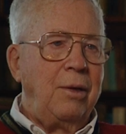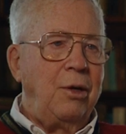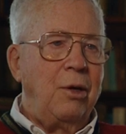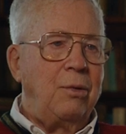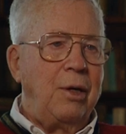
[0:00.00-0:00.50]

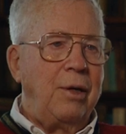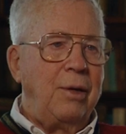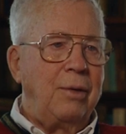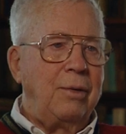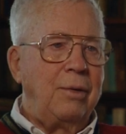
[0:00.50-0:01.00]
you don't want to
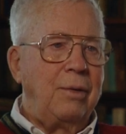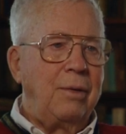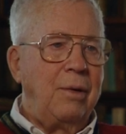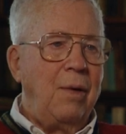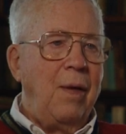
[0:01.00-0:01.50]

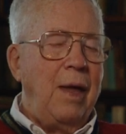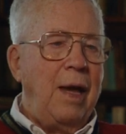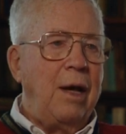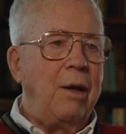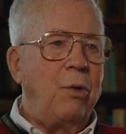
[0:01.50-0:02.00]

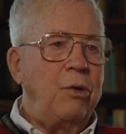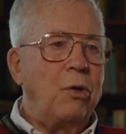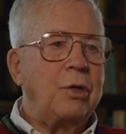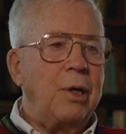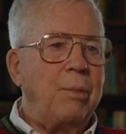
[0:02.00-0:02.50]
know. And when
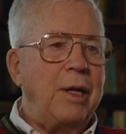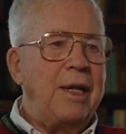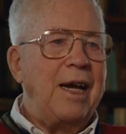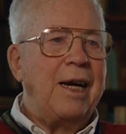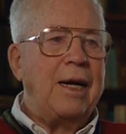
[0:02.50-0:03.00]
you look somebody in
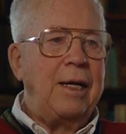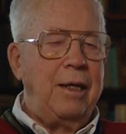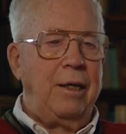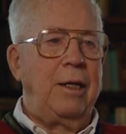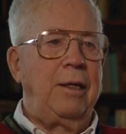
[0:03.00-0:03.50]
the eye
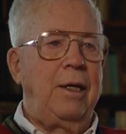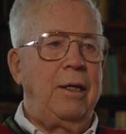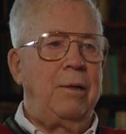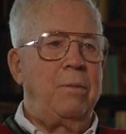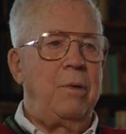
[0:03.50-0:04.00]
and then
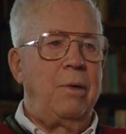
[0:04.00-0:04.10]
kill them,